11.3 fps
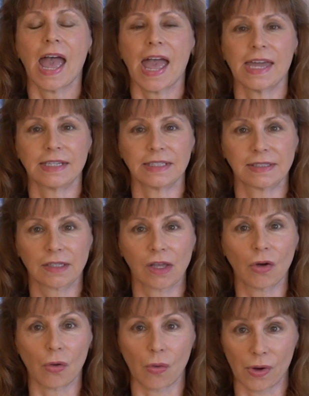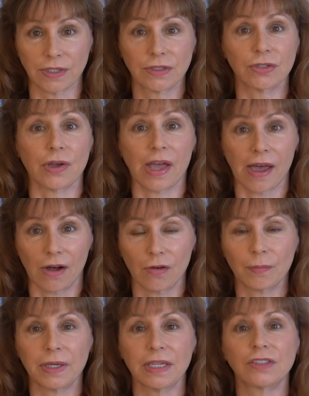and is going to
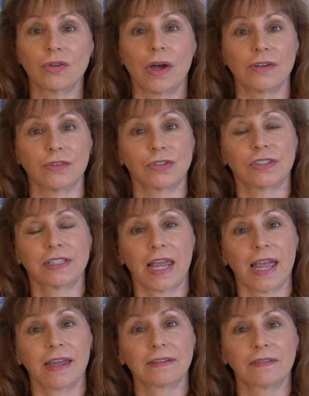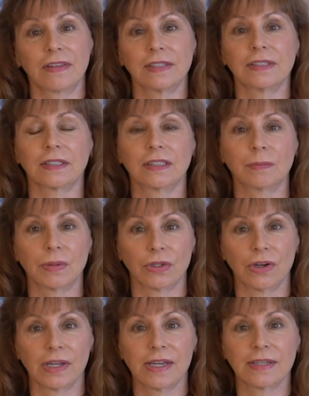help me to understand this
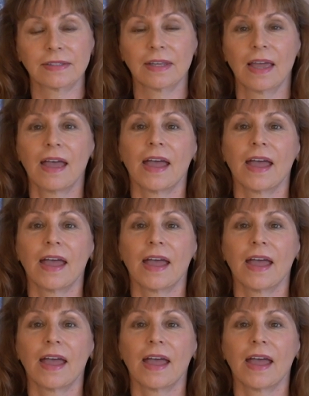experience.